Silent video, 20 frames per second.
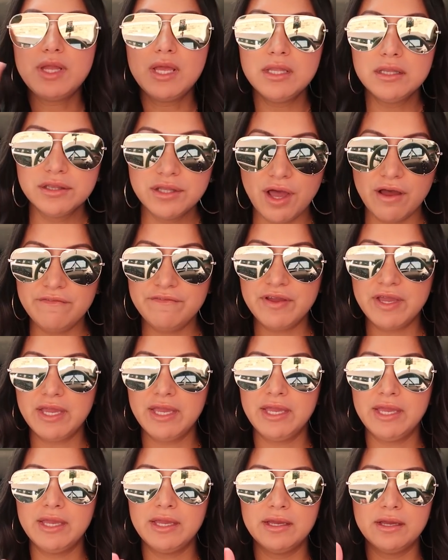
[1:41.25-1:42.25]

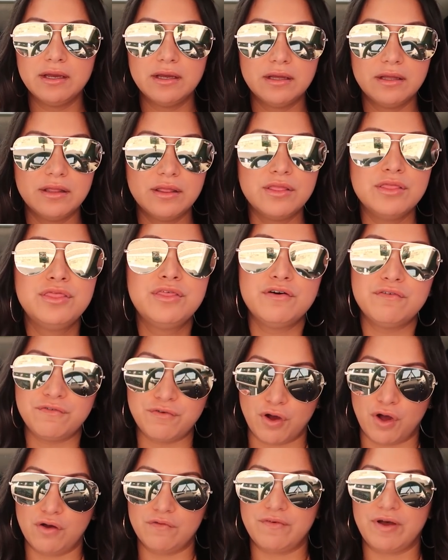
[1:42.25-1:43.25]
Loving the
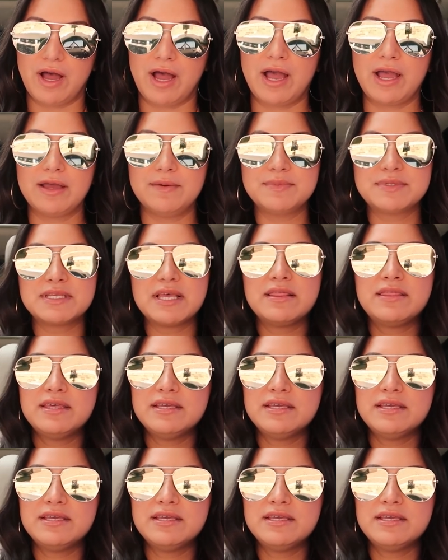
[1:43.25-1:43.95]
fall vibes.